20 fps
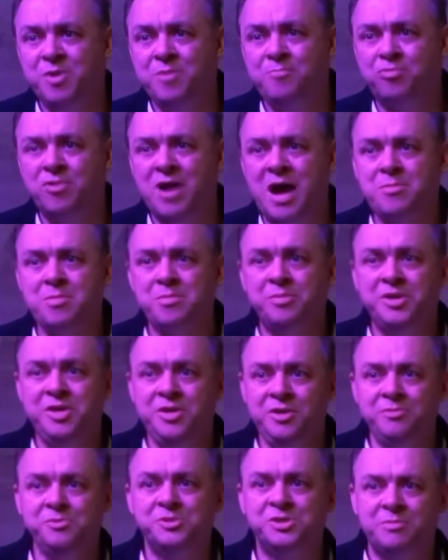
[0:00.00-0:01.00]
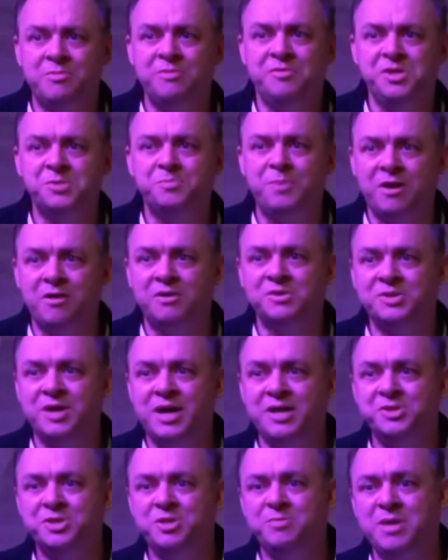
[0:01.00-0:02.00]
We probably use some of these
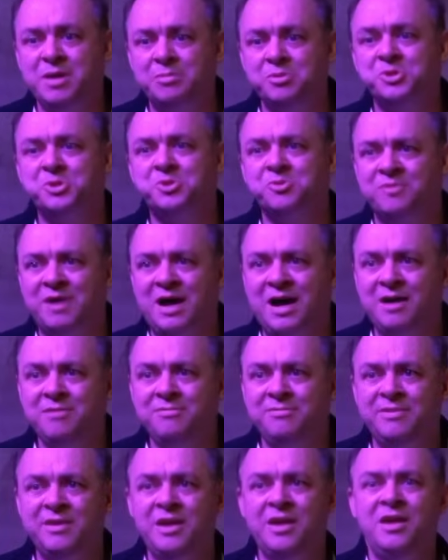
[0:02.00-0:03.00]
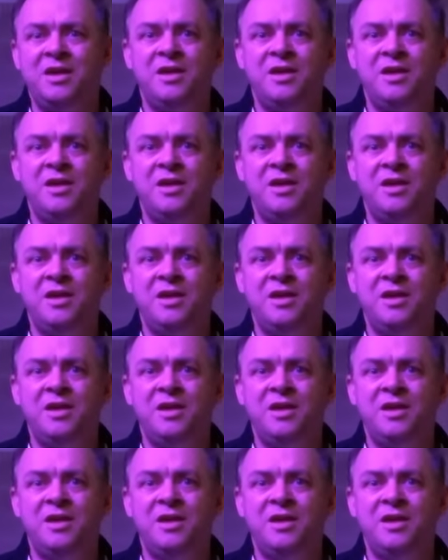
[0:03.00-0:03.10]
parasites to be able to survive